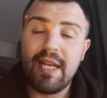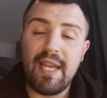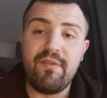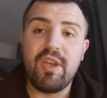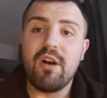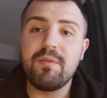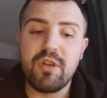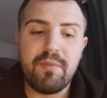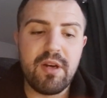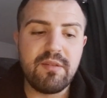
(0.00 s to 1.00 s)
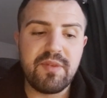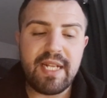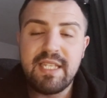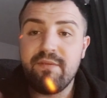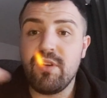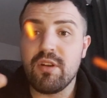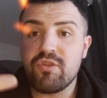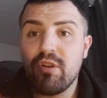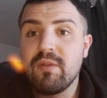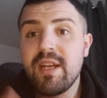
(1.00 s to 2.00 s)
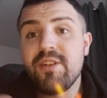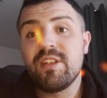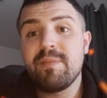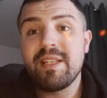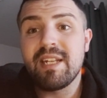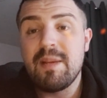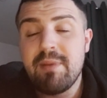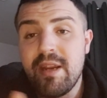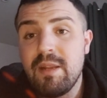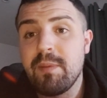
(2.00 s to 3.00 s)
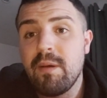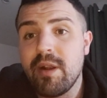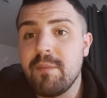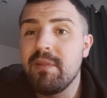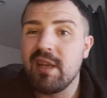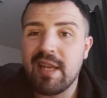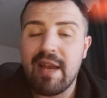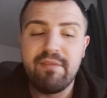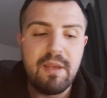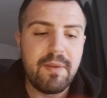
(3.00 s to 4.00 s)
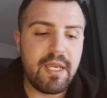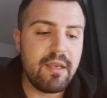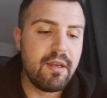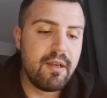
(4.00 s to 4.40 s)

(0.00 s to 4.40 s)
If you go up to your opponent's objective, you control it, and you spend an AP and you blow it up, you're going to get a VP.